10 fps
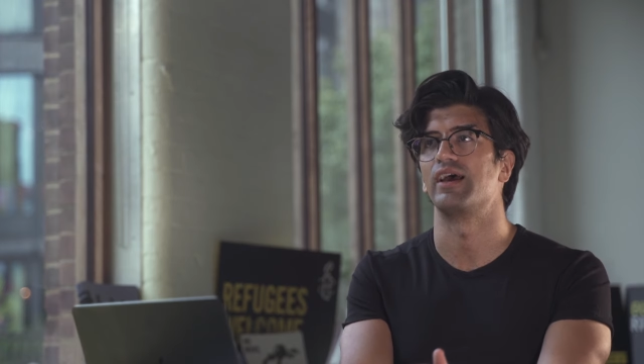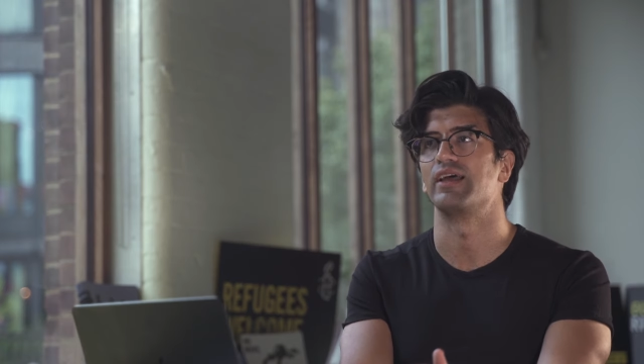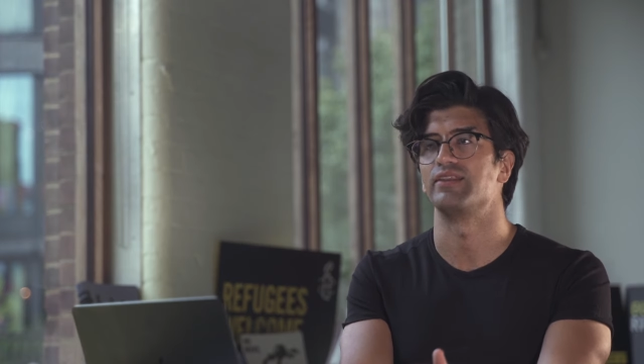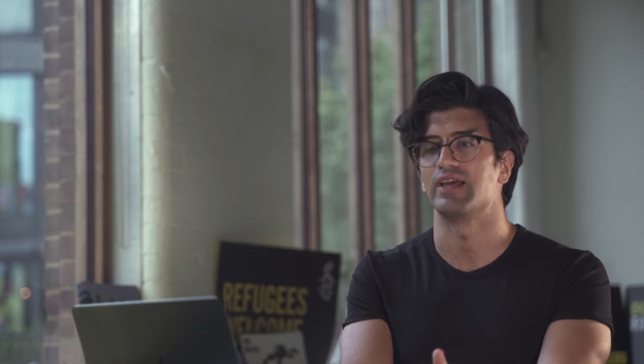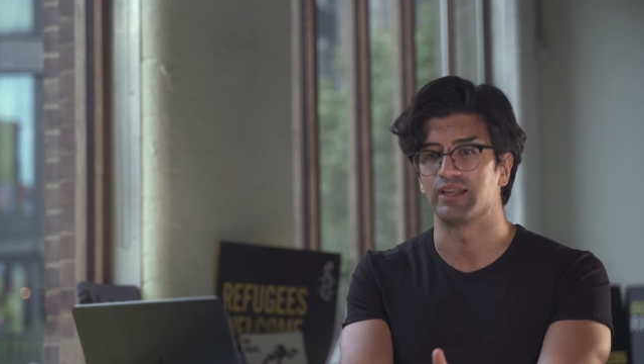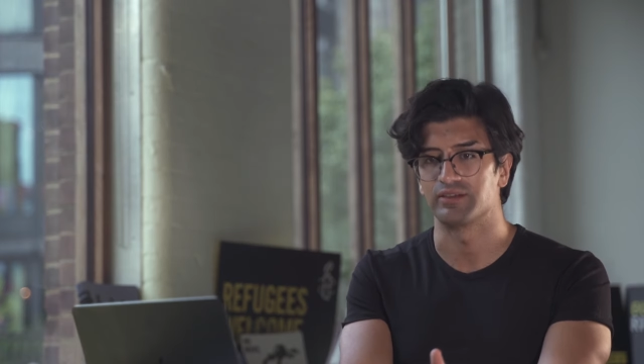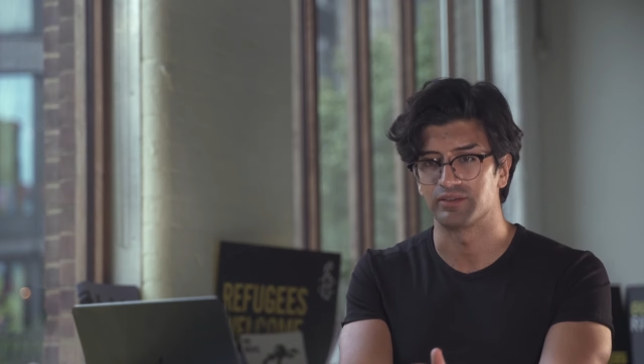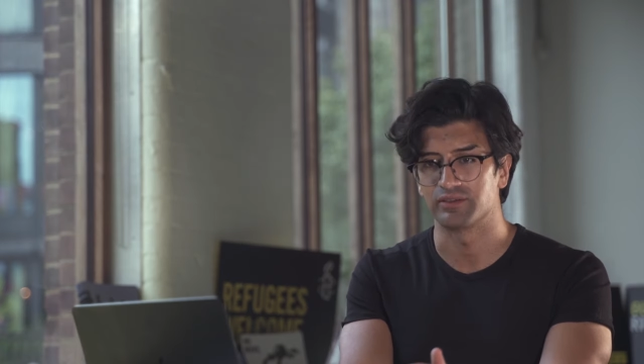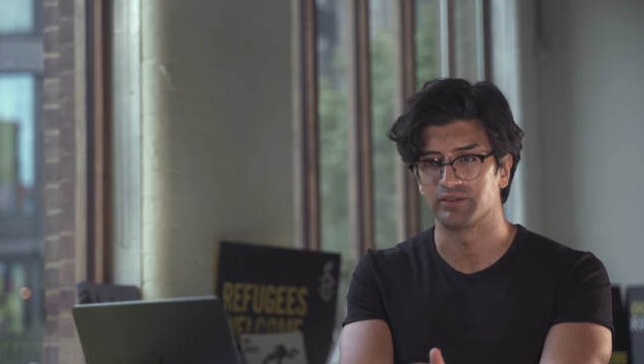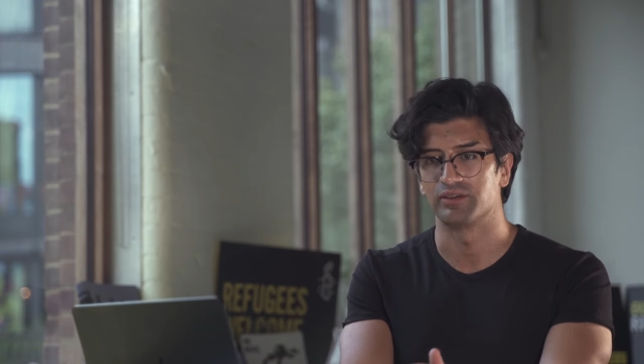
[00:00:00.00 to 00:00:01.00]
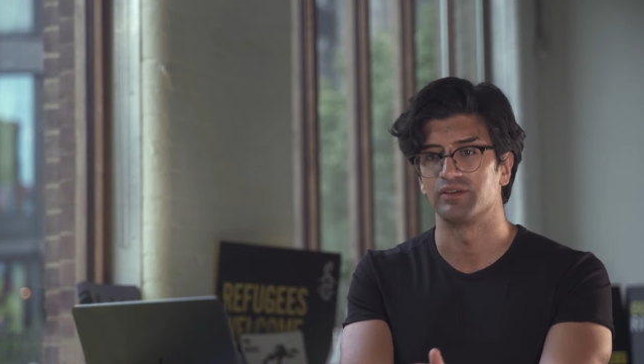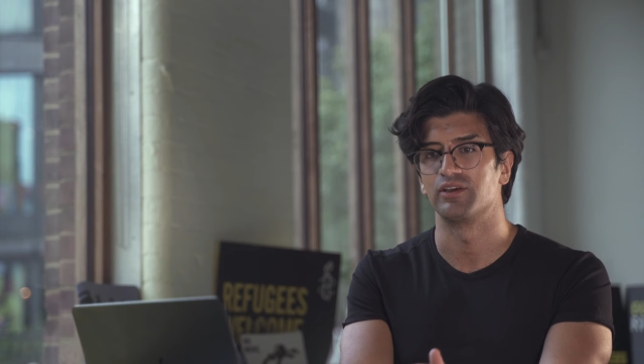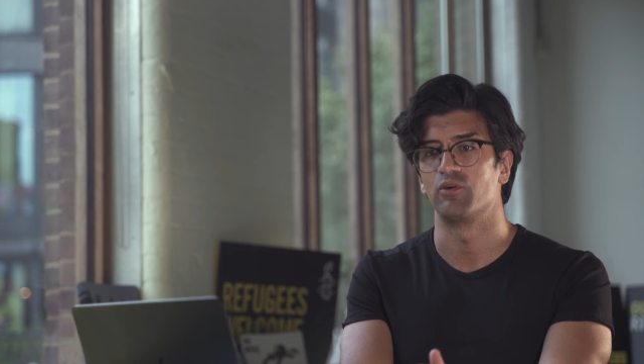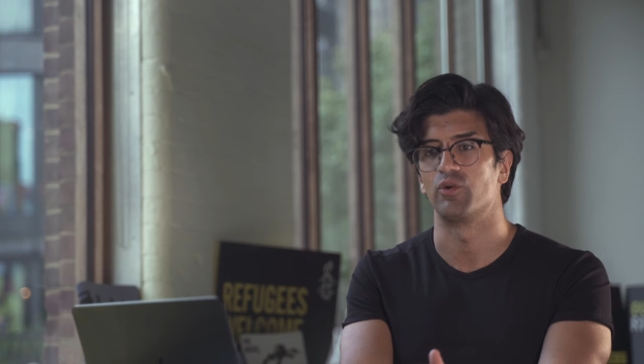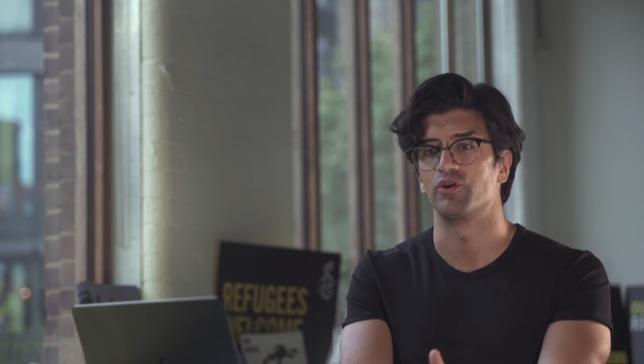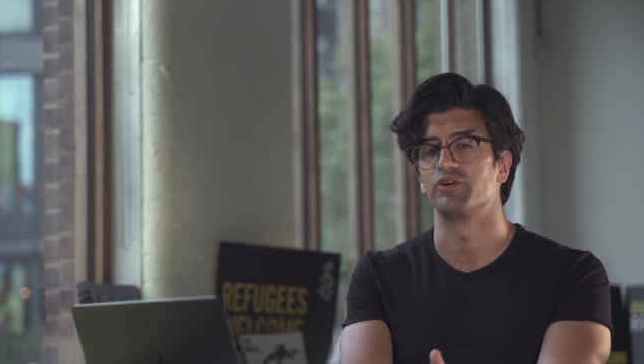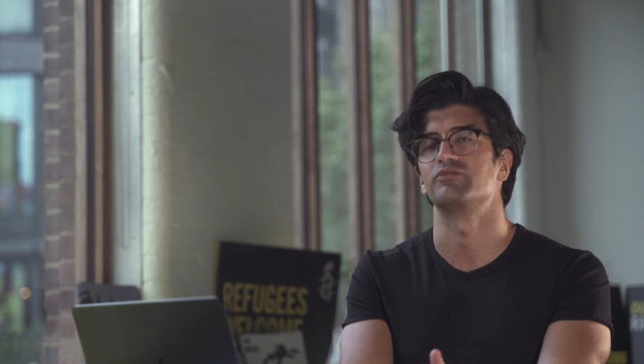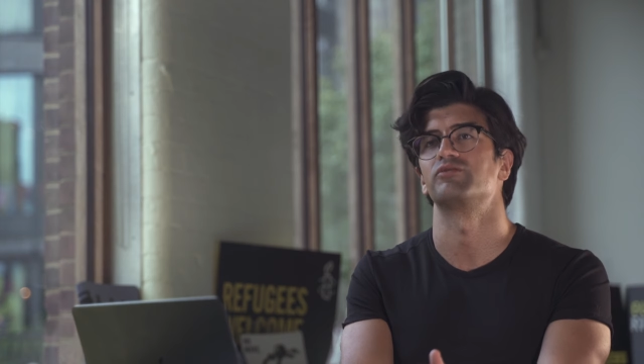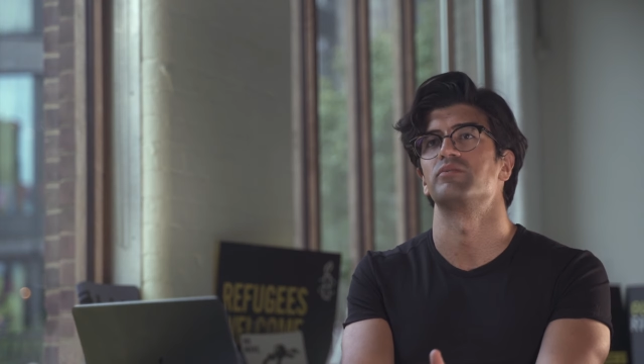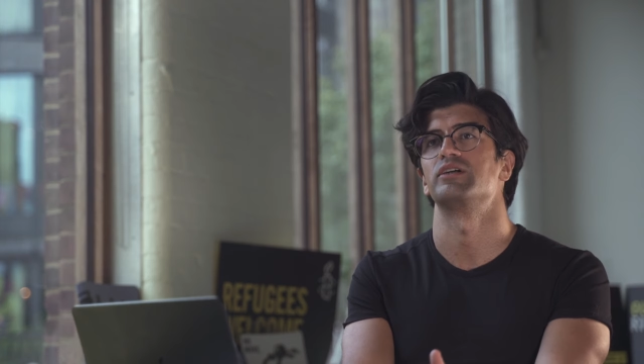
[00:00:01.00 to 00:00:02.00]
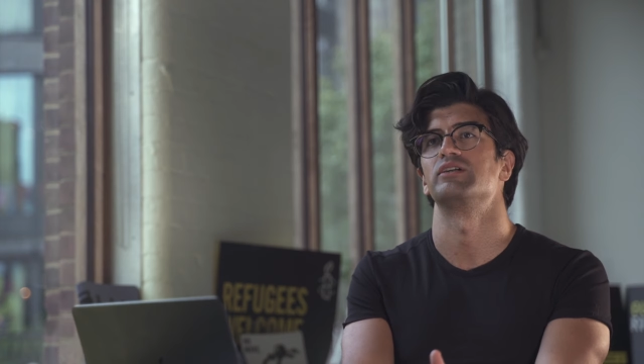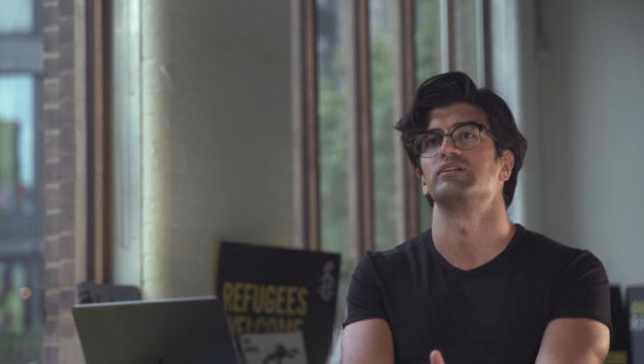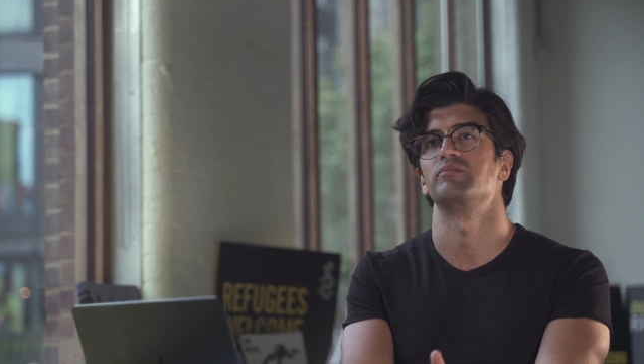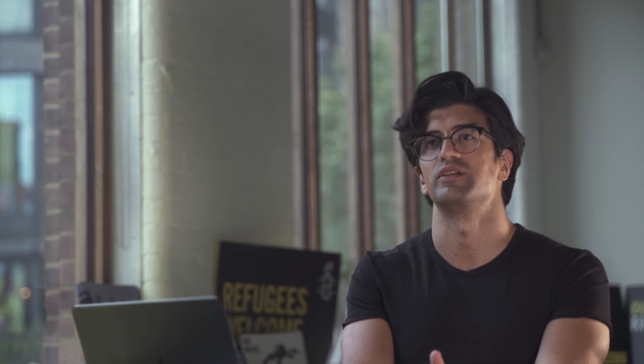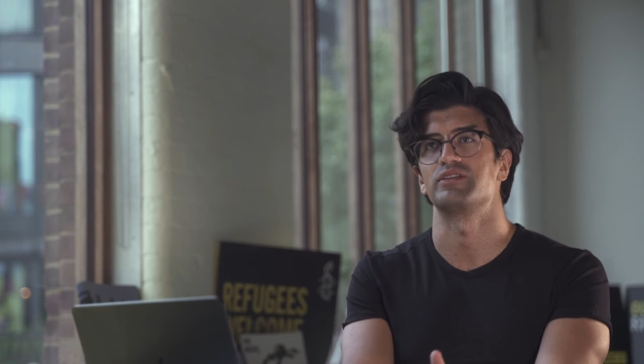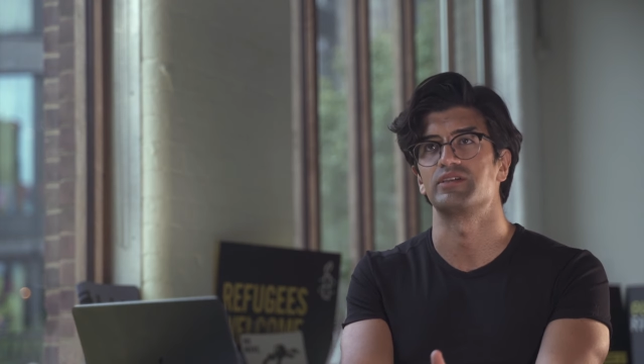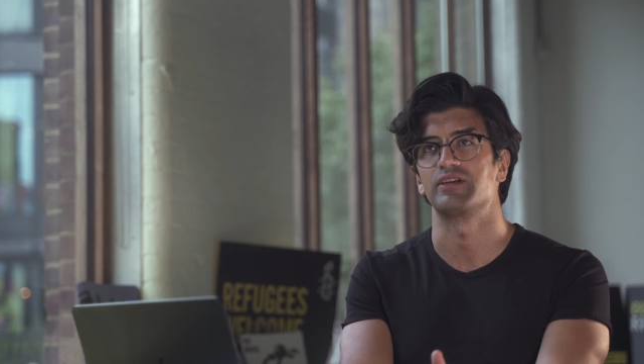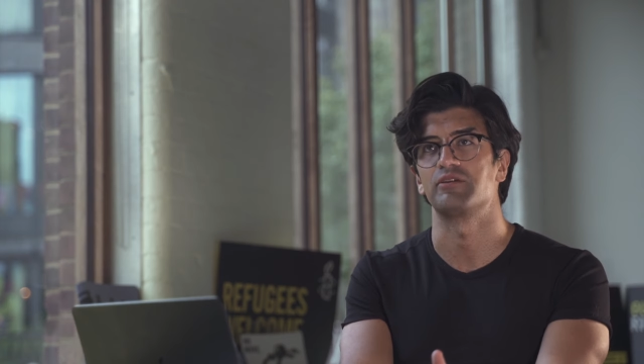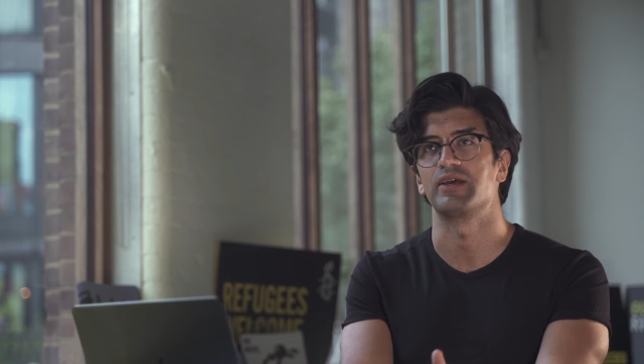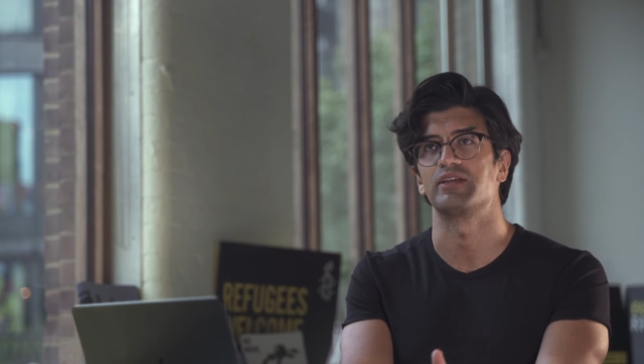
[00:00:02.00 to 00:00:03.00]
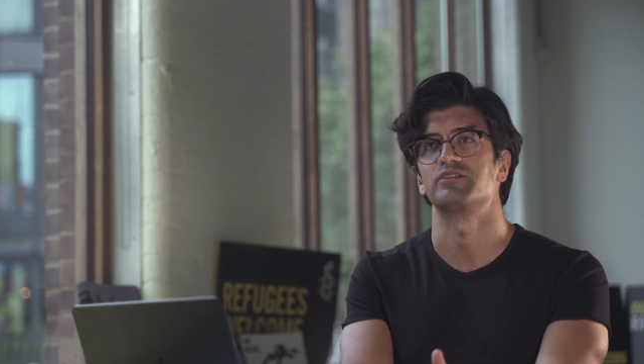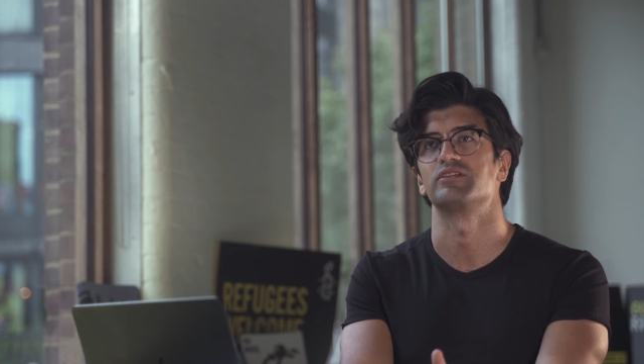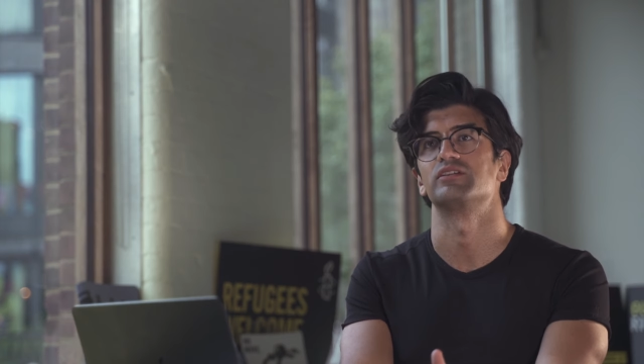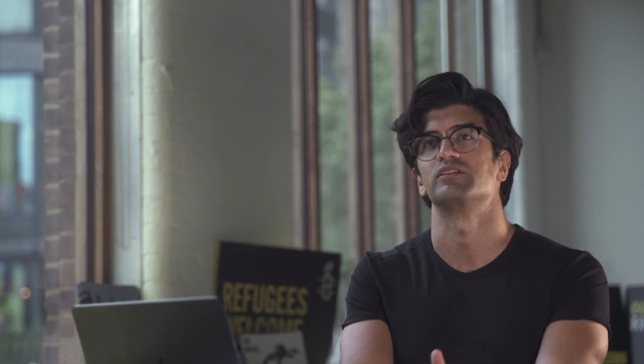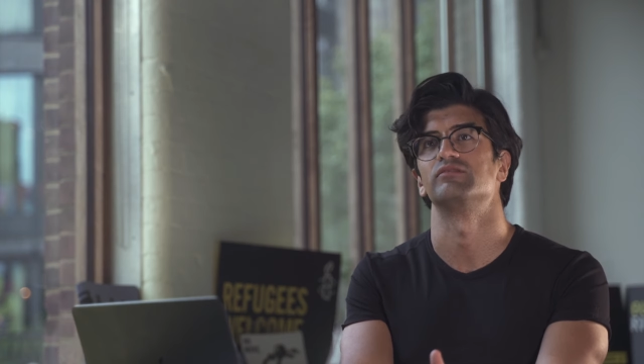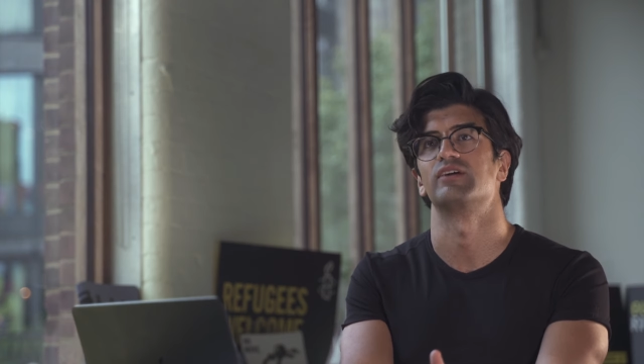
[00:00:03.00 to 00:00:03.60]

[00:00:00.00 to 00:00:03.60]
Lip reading: And then we heard from a military commander